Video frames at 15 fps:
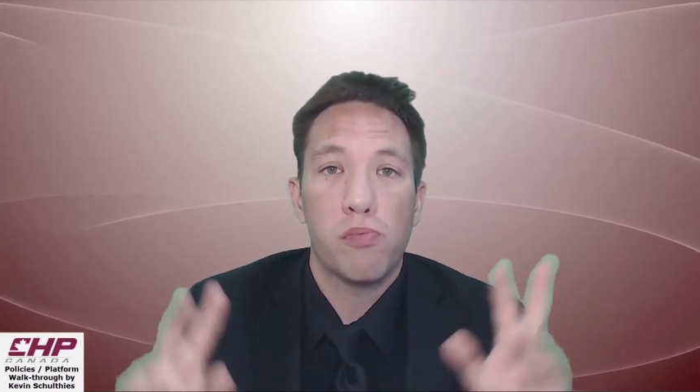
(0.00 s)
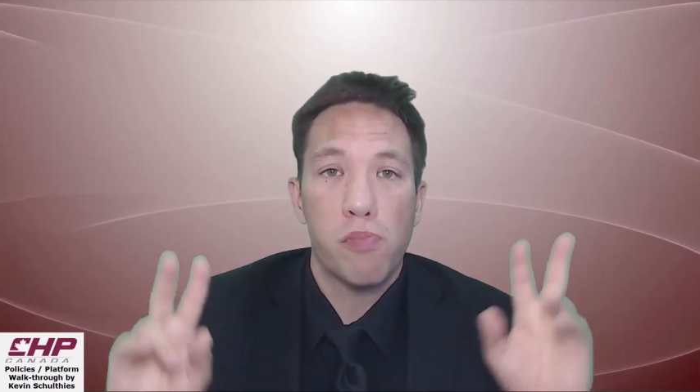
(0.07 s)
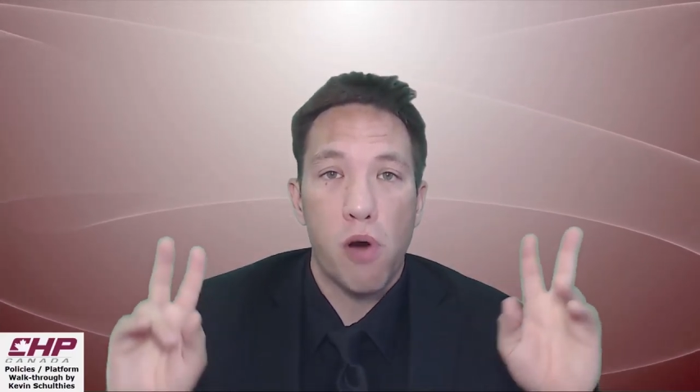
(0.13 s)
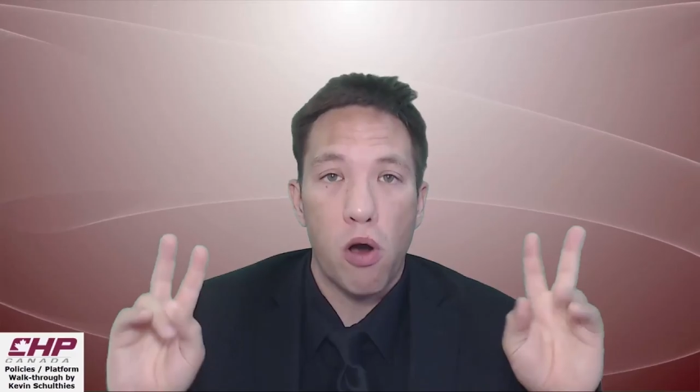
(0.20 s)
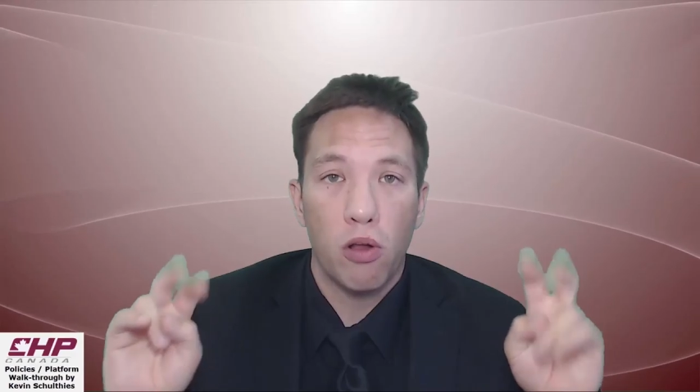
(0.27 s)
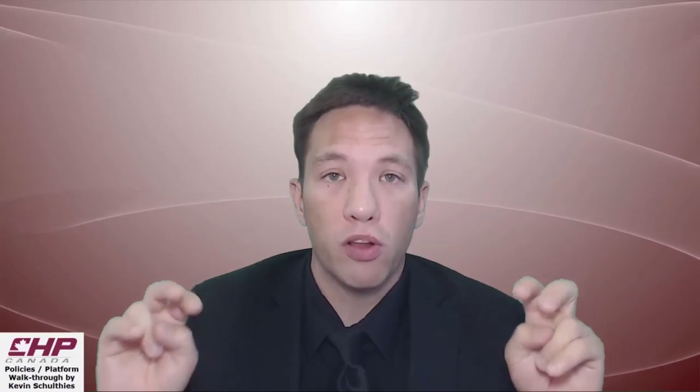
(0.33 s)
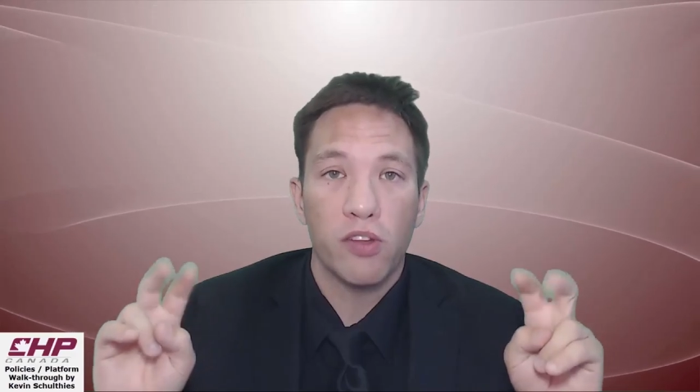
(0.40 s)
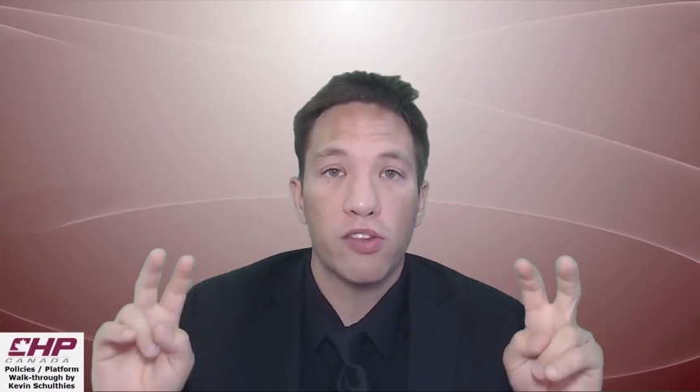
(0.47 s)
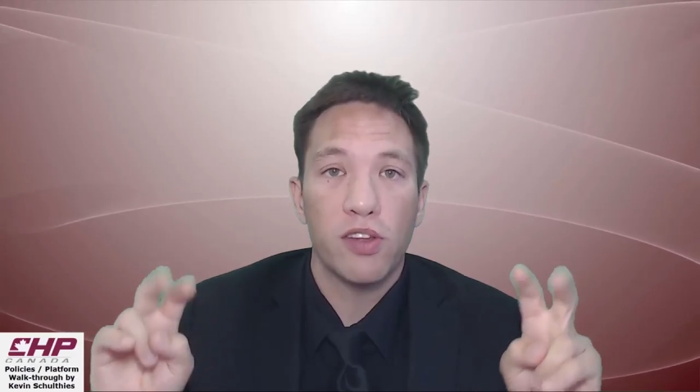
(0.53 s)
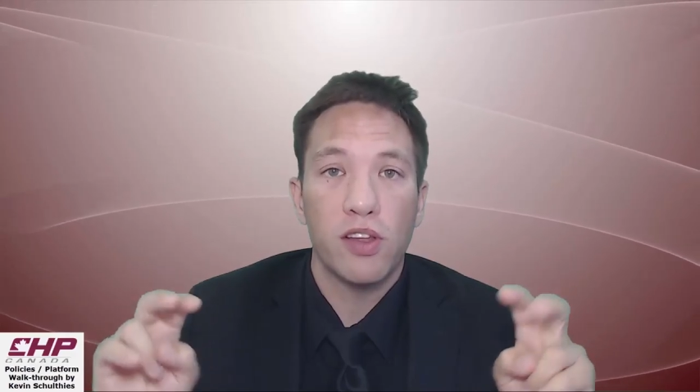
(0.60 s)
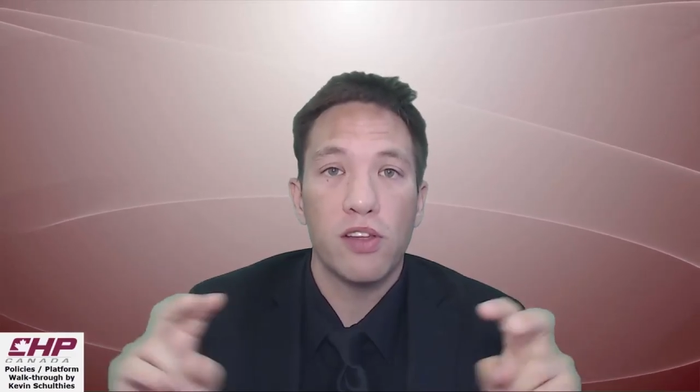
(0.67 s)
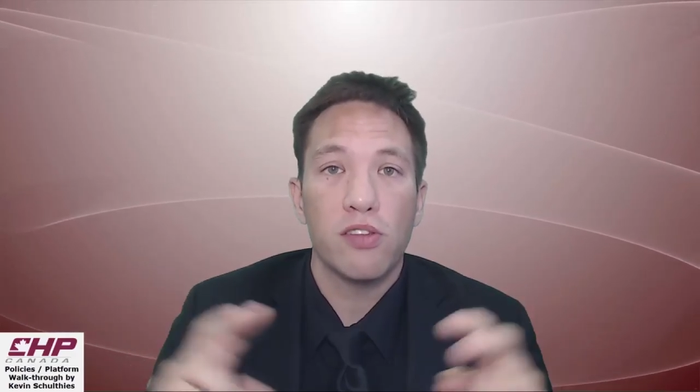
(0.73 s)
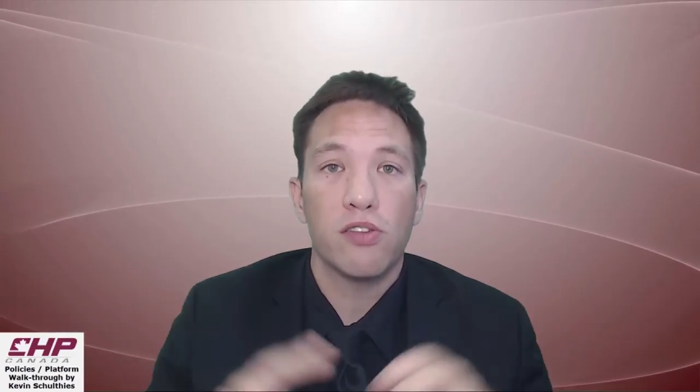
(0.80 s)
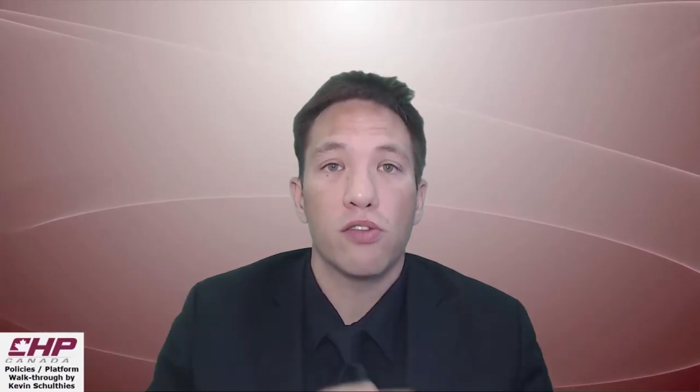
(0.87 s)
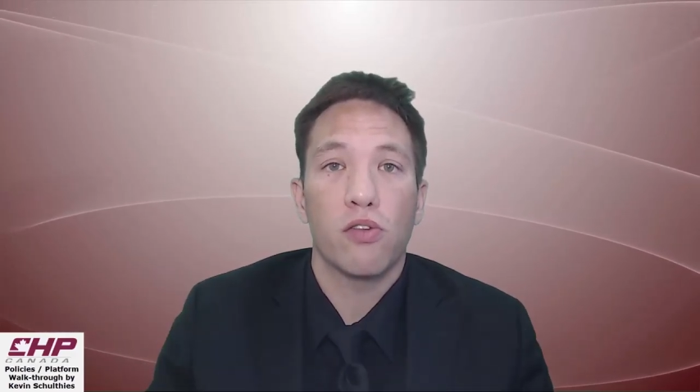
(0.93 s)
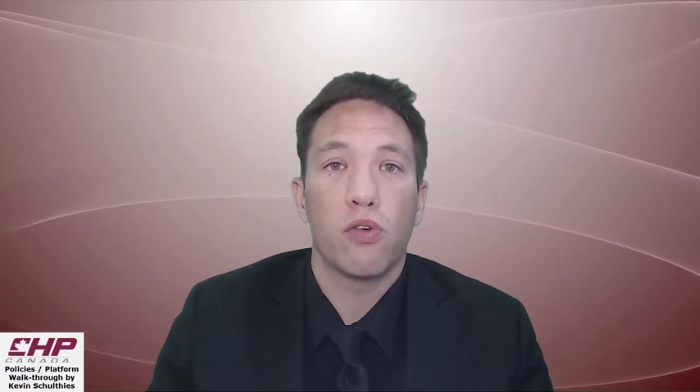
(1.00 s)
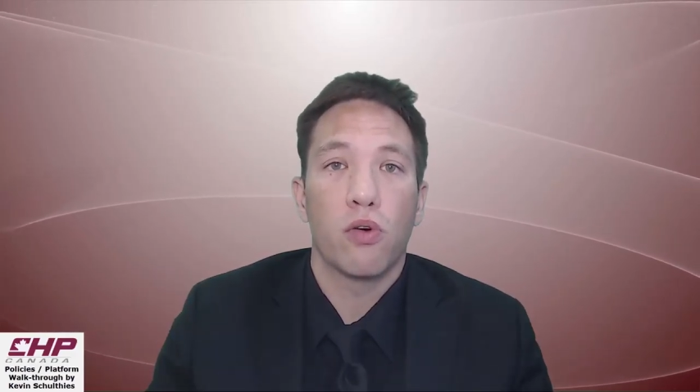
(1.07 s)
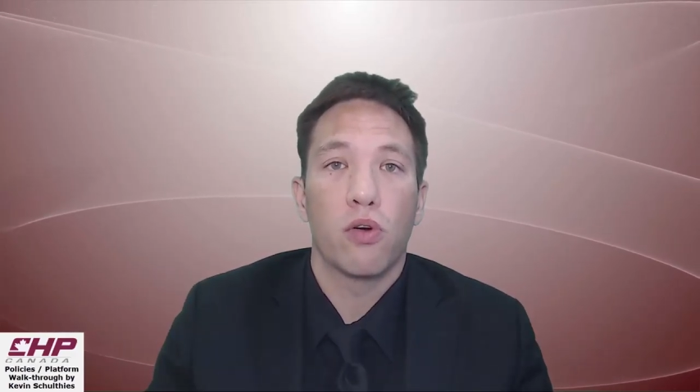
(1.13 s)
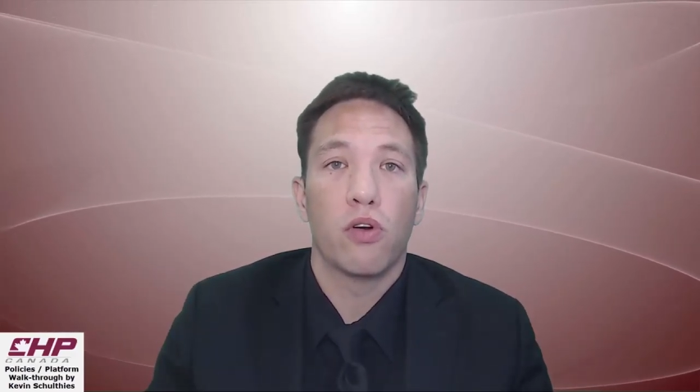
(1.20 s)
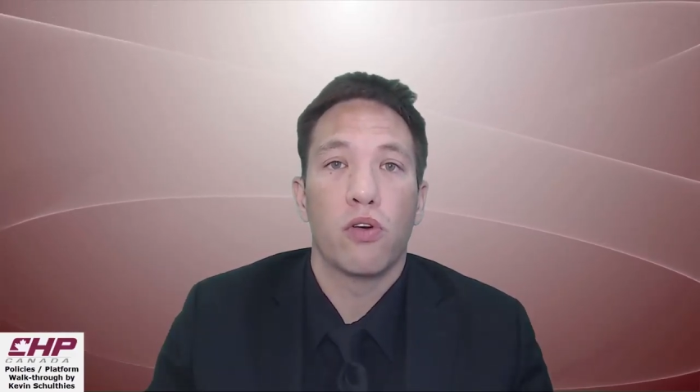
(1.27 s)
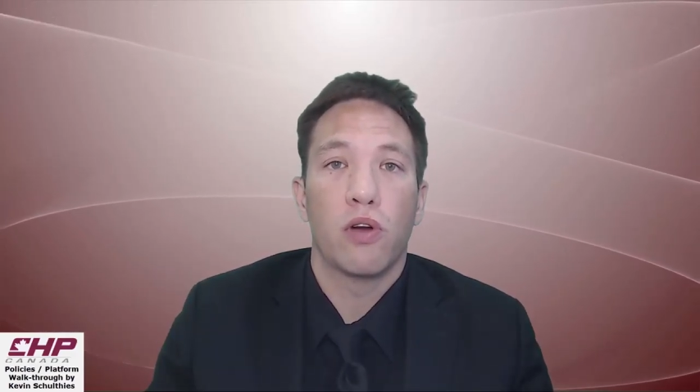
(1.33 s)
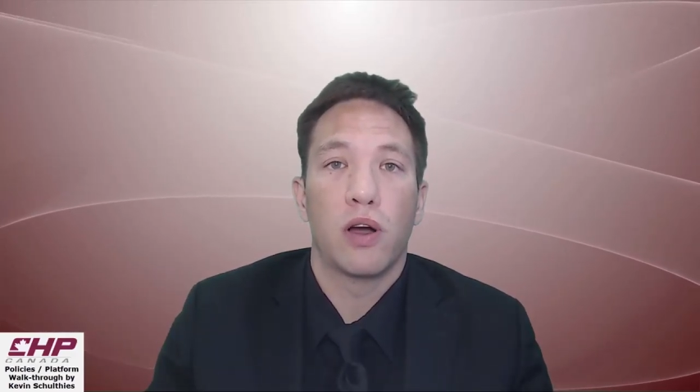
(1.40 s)
policies
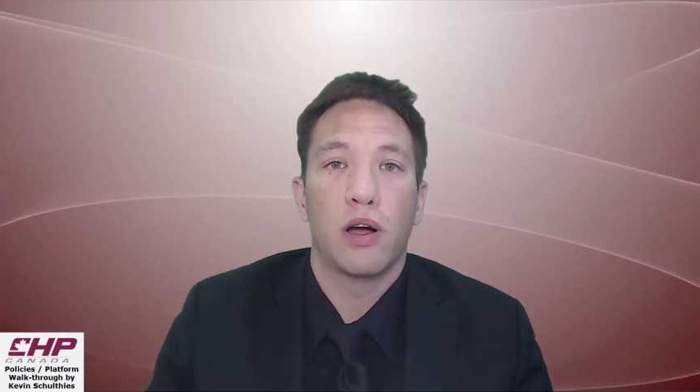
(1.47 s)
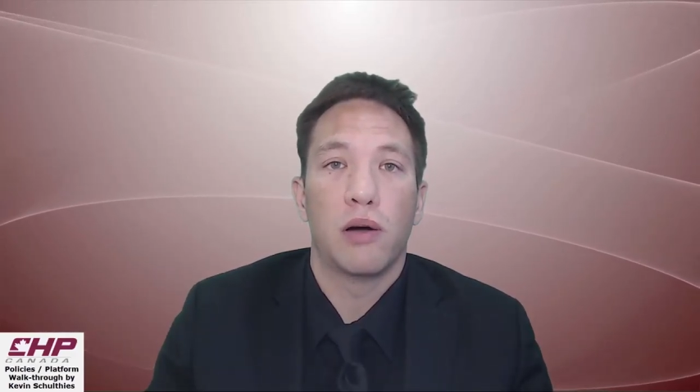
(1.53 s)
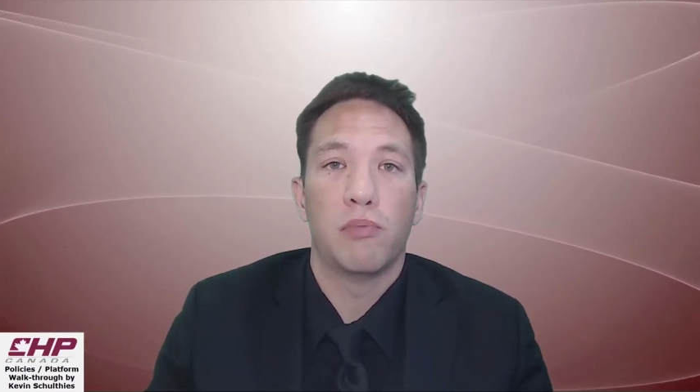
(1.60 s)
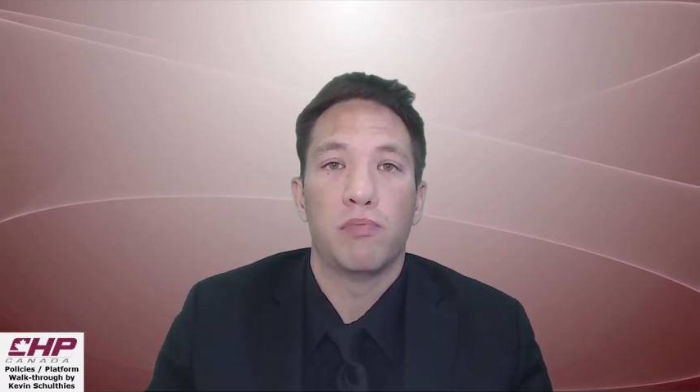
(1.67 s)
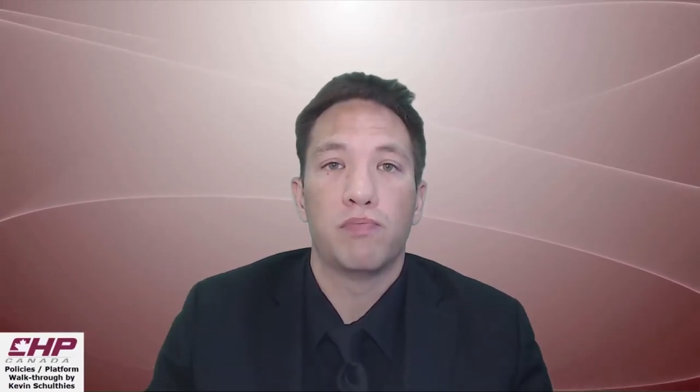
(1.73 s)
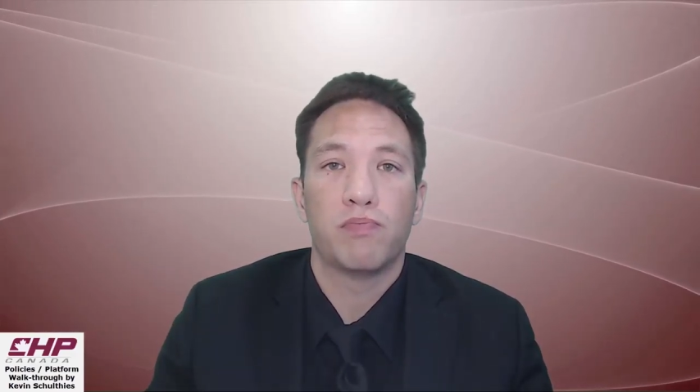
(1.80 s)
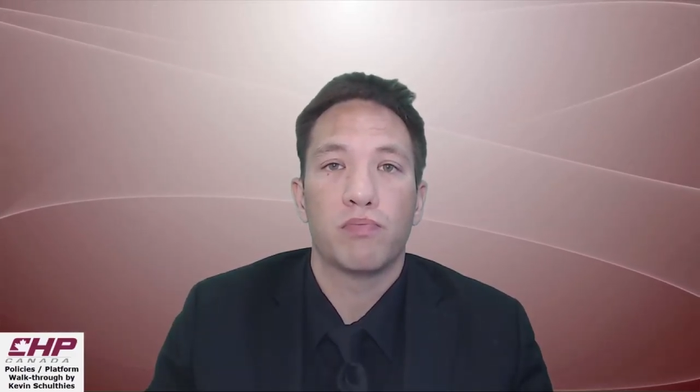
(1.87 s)
or um,